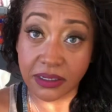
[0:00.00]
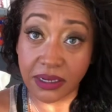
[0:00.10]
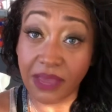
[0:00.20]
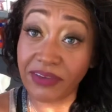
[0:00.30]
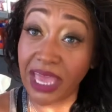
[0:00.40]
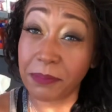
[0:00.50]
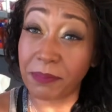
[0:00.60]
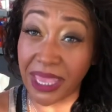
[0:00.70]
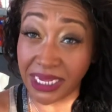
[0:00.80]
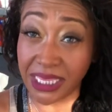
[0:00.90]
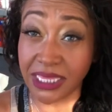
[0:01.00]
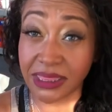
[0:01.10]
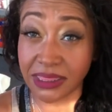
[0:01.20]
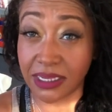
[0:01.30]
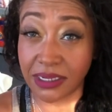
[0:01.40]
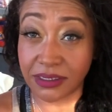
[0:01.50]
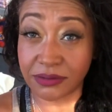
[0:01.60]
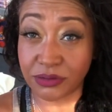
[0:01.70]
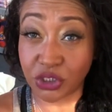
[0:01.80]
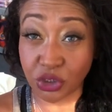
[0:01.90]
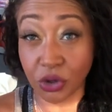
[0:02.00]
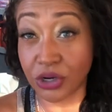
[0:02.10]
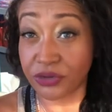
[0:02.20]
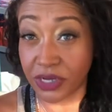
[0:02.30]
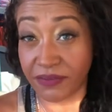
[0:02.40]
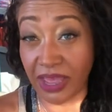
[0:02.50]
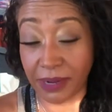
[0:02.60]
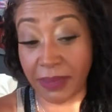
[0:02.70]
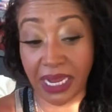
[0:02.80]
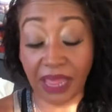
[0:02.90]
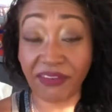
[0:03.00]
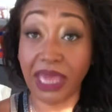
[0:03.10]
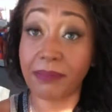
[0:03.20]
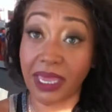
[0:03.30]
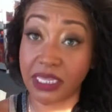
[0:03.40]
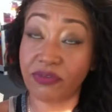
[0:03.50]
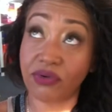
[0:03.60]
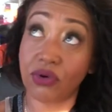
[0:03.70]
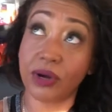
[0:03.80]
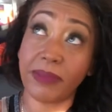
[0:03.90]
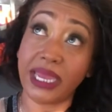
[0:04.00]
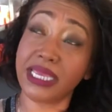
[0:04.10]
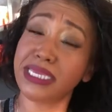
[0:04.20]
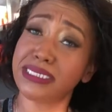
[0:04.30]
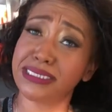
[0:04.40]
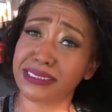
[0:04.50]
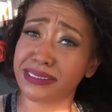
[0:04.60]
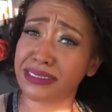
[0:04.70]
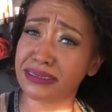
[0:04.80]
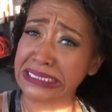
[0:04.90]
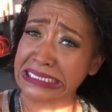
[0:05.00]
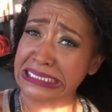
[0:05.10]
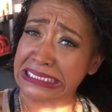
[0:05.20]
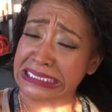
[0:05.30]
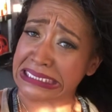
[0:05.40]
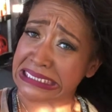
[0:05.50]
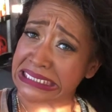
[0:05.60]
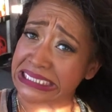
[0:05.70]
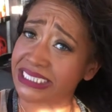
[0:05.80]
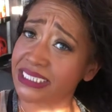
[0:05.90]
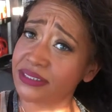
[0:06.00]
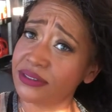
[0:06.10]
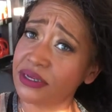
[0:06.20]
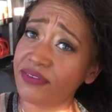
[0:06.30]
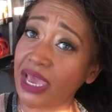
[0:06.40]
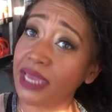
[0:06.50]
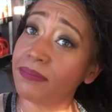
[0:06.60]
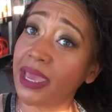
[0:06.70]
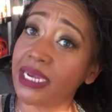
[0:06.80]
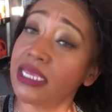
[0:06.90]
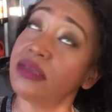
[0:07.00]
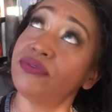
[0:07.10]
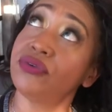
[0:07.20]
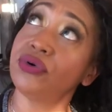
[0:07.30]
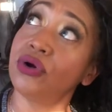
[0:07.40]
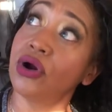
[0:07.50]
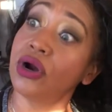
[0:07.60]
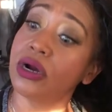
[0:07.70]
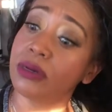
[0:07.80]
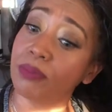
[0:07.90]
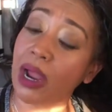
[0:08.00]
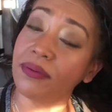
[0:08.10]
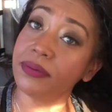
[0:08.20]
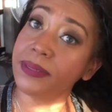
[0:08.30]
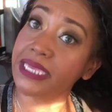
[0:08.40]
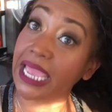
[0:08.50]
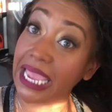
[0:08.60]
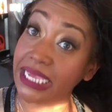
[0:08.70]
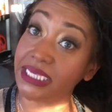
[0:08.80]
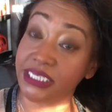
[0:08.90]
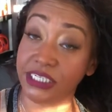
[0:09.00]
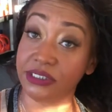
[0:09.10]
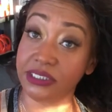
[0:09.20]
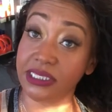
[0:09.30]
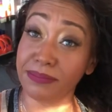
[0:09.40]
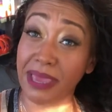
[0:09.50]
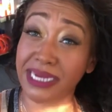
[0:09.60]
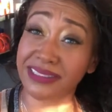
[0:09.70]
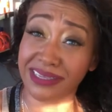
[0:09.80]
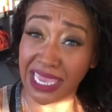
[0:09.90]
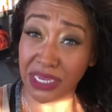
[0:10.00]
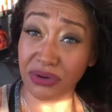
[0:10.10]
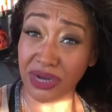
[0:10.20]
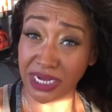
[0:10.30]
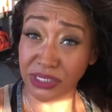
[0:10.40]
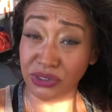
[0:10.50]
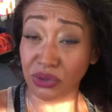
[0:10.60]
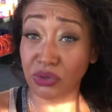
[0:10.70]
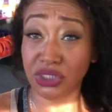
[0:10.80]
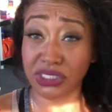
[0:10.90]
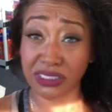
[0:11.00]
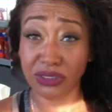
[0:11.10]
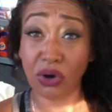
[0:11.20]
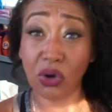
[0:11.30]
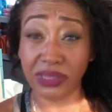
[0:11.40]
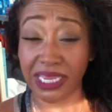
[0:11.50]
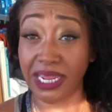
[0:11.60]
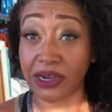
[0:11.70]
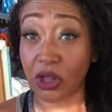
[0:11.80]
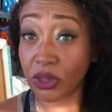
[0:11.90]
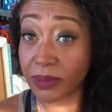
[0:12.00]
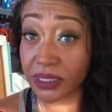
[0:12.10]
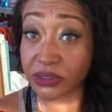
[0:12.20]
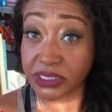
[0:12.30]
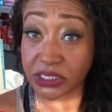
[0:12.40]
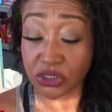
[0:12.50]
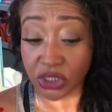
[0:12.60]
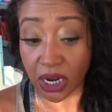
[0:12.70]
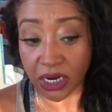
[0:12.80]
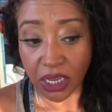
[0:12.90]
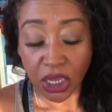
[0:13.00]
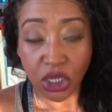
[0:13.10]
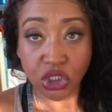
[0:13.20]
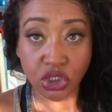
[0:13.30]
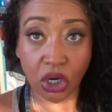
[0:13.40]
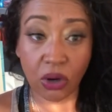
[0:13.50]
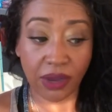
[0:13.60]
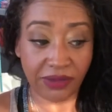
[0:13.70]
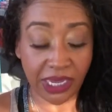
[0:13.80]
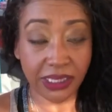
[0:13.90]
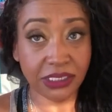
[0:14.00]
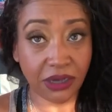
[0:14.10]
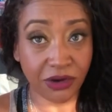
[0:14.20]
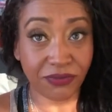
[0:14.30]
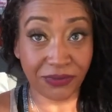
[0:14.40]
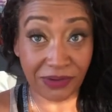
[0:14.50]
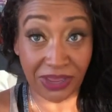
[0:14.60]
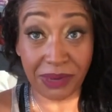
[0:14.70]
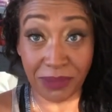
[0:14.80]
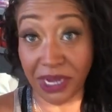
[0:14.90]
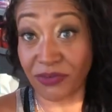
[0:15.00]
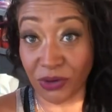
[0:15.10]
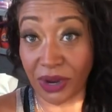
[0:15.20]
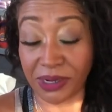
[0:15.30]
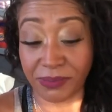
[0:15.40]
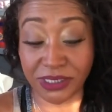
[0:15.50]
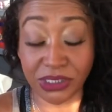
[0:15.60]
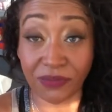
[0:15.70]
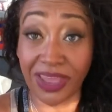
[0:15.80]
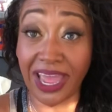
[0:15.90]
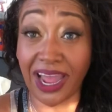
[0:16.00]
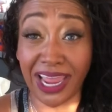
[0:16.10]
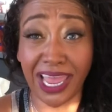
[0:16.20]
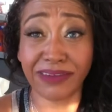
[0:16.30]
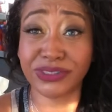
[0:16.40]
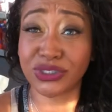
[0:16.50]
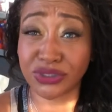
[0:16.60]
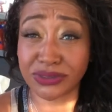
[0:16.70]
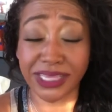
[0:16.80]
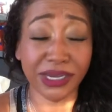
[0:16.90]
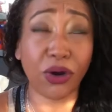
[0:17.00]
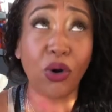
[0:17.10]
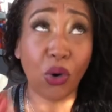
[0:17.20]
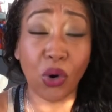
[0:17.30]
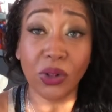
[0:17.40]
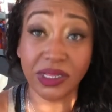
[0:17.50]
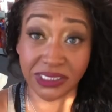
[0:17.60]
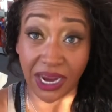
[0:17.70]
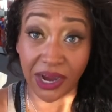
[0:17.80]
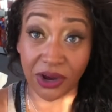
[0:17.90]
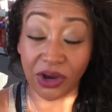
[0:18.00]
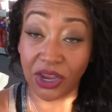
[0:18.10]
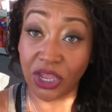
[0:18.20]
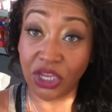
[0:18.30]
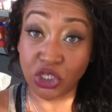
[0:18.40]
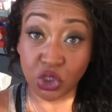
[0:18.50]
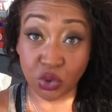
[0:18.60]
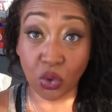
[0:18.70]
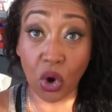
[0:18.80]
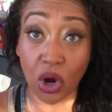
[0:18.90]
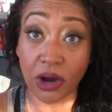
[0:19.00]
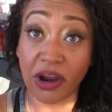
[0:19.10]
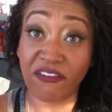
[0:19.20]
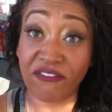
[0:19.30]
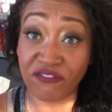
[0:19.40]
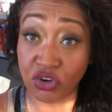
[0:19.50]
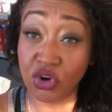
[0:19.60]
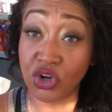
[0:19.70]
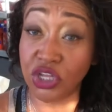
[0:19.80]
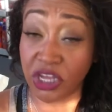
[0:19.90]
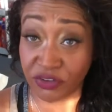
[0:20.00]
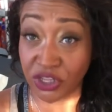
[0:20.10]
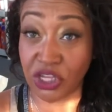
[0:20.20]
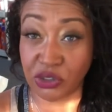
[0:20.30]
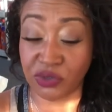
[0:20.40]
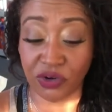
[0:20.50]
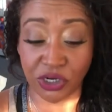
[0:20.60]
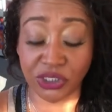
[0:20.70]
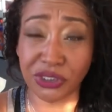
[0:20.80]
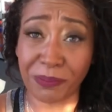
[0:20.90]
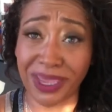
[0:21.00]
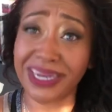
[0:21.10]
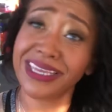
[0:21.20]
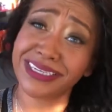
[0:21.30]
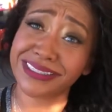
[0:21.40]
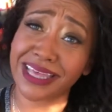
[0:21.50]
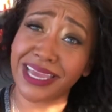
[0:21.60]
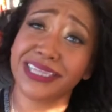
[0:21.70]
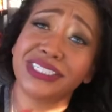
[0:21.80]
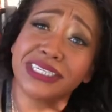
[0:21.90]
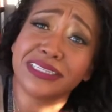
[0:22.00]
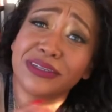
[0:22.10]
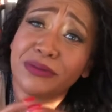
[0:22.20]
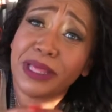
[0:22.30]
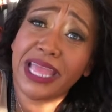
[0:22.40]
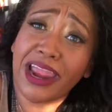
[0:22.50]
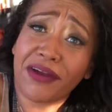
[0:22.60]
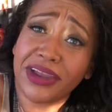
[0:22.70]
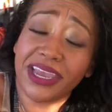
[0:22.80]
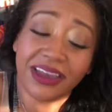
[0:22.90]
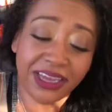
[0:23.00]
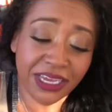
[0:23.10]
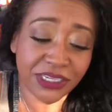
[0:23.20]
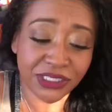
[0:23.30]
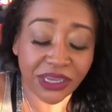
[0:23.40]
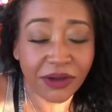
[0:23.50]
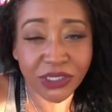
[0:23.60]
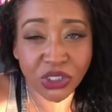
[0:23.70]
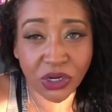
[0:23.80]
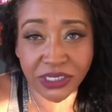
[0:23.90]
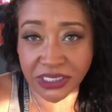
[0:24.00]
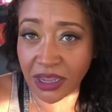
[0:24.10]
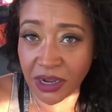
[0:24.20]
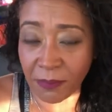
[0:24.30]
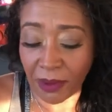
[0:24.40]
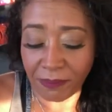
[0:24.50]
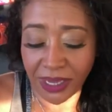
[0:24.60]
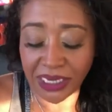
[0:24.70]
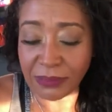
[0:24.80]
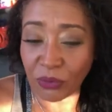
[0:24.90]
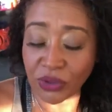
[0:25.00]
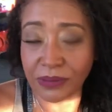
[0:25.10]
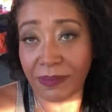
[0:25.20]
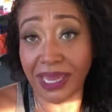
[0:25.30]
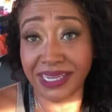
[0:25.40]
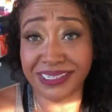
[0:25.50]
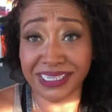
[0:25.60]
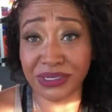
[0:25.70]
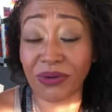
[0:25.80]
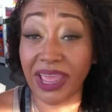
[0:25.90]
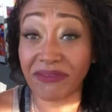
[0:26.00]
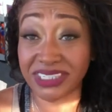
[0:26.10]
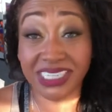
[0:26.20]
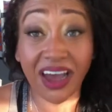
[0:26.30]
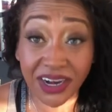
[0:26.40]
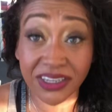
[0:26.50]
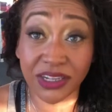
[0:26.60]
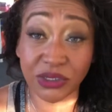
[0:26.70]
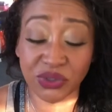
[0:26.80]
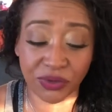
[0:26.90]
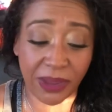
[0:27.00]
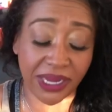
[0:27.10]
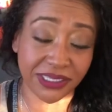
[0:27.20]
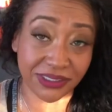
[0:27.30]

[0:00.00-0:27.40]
I've had Penny shorter than I've had Maddie. I've had Maddie for, Maddie is, oh, I've had Maddie for probably eight years. I think Maddie's like eight or nine years old. She's a little old lady. I call her my little senior dog. So I've had that dog, I've had Maddie for quite a bit. So I've, I have like a whole entire drawer full of clothes for her. So Penny is like, she has a little area, so I always try to stock up on Penny more than Maddie because I know I have a ton of clothes for Maddie.